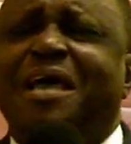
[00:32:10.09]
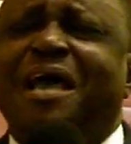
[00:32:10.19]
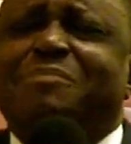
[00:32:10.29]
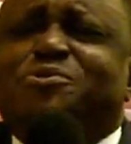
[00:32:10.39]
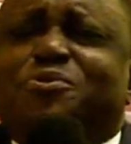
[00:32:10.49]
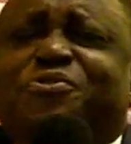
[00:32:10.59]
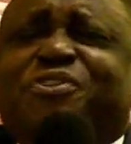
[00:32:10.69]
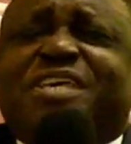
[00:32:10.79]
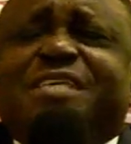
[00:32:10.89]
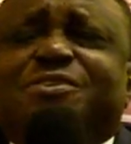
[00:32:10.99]
I'm too
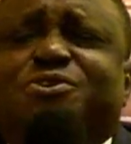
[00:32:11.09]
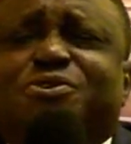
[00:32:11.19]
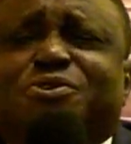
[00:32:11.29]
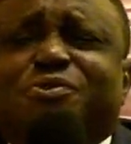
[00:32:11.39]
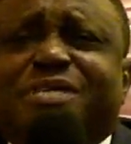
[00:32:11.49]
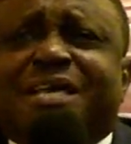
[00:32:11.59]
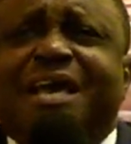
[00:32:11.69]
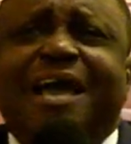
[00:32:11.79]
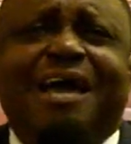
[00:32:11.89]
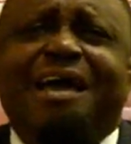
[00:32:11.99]
thin to do it.
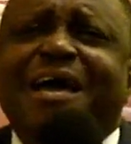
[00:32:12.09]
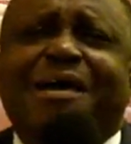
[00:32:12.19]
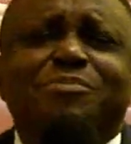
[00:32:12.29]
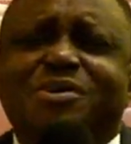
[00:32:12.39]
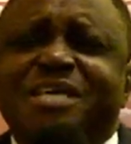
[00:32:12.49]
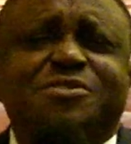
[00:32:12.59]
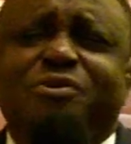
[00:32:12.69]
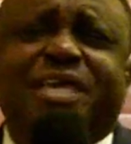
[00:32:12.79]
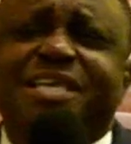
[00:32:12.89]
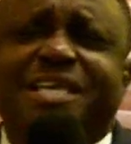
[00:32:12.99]
I'm not
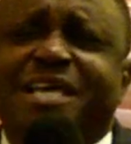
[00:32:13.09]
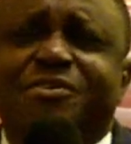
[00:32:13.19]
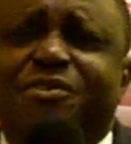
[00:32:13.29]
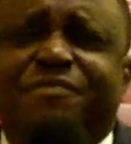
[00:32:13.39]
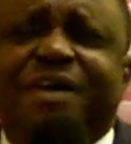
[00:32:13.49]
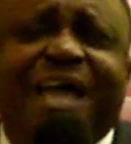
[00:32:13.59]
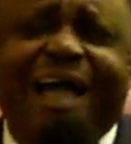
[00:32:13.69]
educated enough.